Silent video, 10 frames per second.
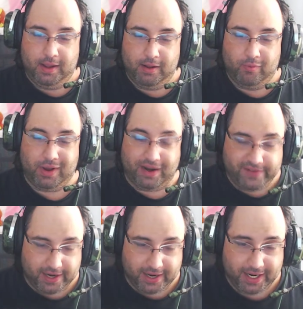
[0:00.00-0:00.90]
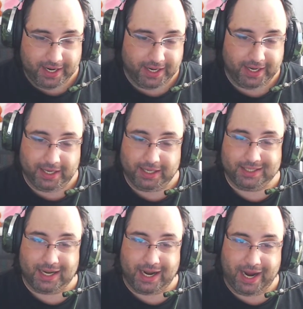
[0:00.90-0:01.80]
what I've done is
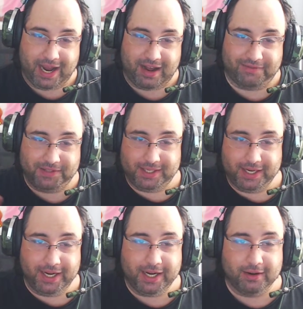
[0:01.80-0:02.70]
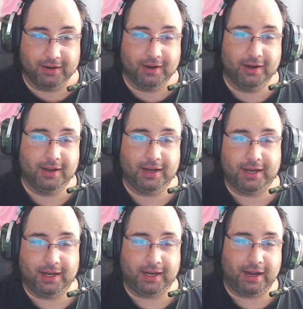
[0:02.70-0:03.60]
I have sitting here,
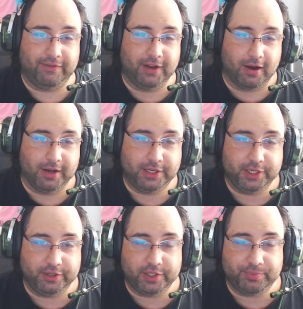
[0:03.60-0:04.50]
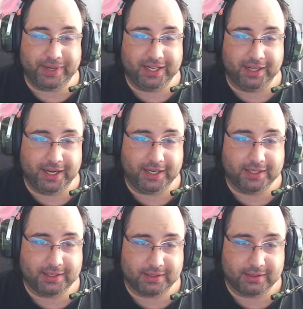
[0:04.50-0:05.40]
I've gone to
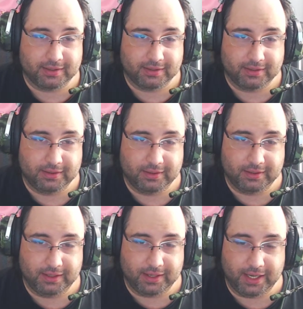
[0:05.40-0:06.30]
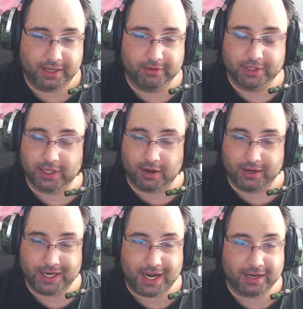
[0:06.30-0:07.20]
Speedlink's English
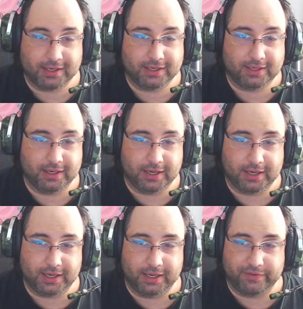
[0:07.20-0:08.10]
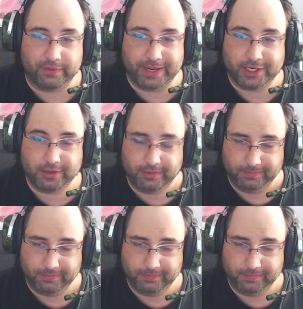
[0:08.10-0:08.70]
contact information,